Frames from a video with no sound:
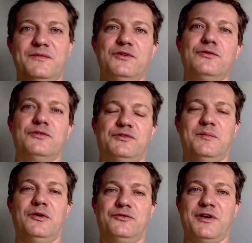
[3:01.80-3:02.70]
videos
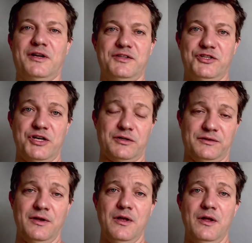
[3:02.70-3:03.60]
about reality checks
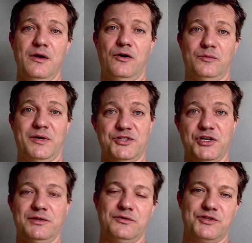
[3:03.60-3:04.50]
on my
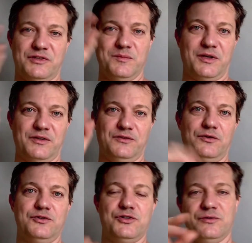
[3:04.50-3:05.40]
channel. Just make a
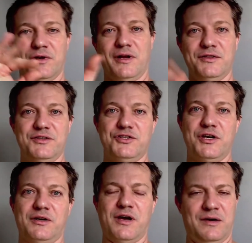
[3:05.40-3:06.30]
search, reality
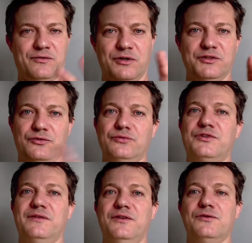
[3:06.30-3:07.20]
check. I have already two,
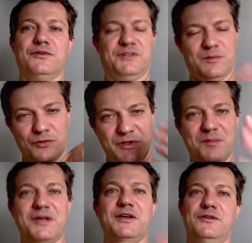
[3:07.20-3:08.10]
three videos and I'm going to
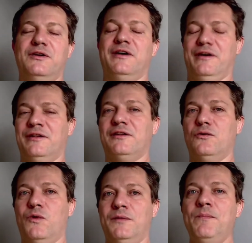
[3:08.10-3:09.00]
make an, a, another
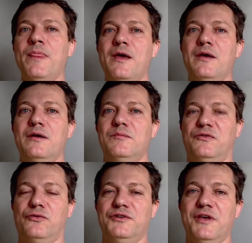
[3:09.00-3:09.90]
one
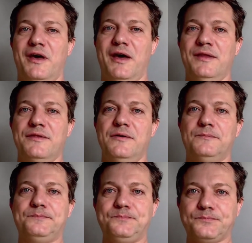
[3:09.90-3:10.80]
before year end
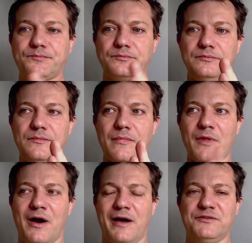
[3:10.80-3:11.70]

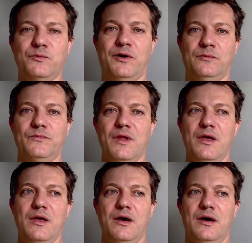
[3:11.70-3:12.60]
as well.
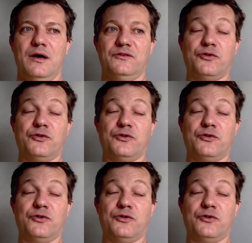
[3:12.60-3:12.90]
Uh, so